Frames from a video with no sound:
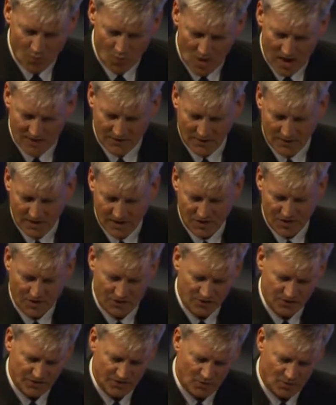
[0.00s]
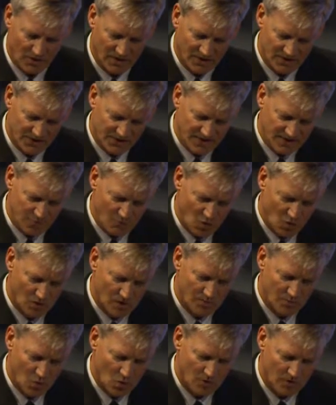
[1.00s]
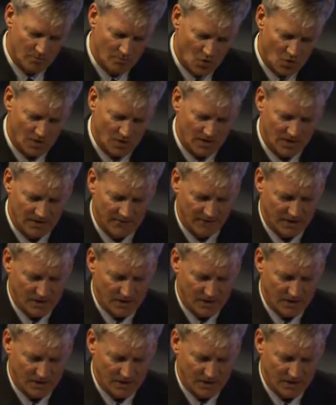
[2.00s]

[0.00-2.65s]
weather issues that we're going to see more and more and more of,